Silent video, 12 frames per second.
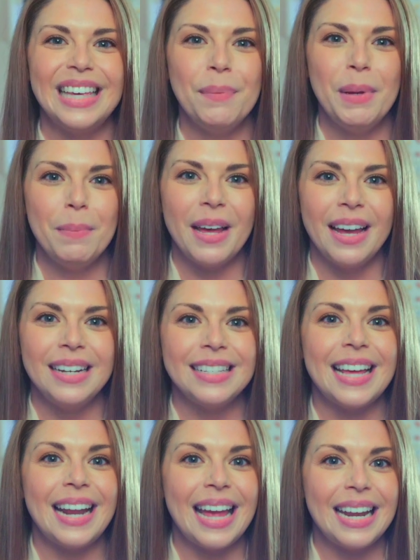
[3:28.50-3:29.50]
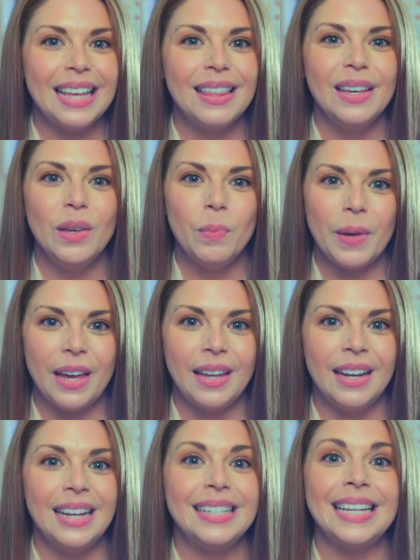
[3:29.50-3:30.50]
Keep in mind that anything you bid
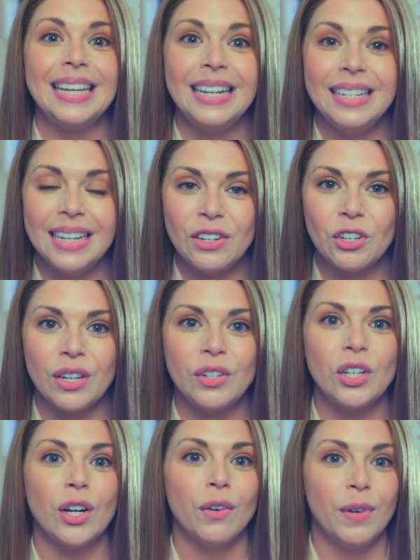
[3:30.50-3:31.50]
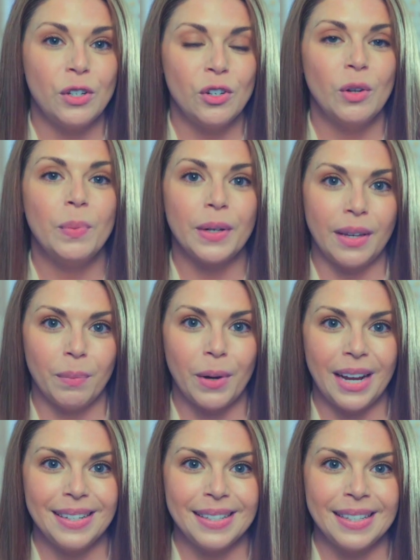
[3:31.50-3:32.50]
is in addition to your original booking
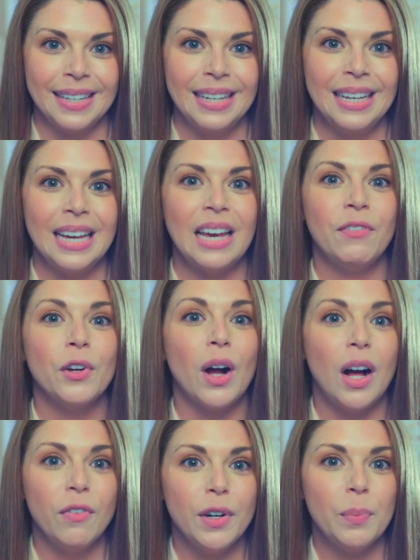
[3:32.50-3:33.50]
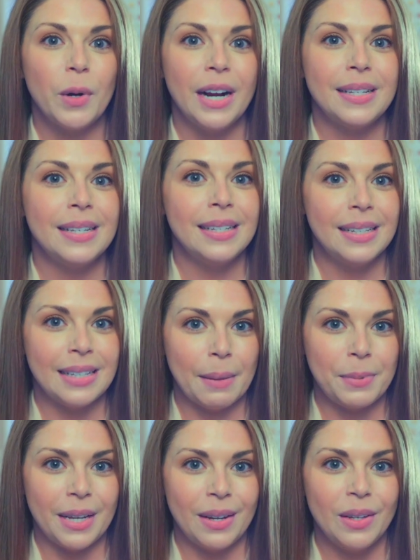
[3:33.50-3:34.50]
price. If your offered price is
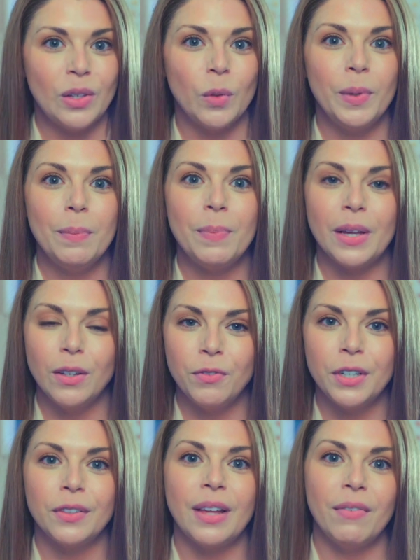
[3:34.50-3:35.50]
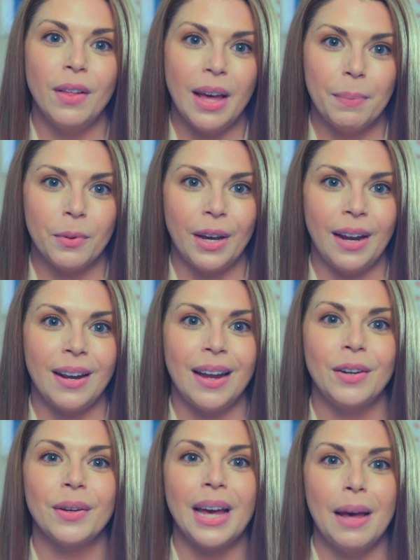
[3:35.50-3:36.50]
accepted, you'll be billed for your level upgrade
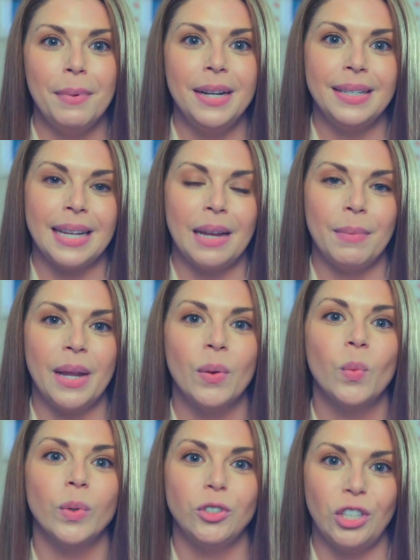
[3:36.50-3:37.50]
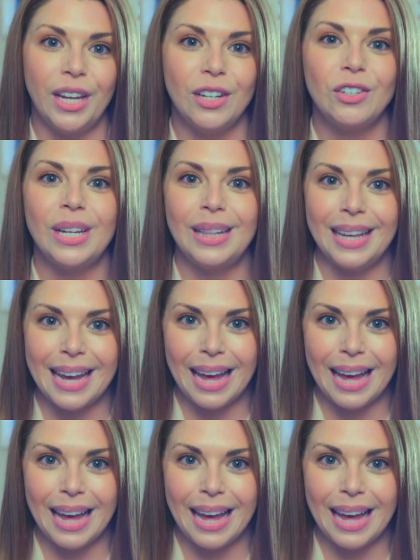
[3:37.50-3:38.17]
and your cabin assignment will change in the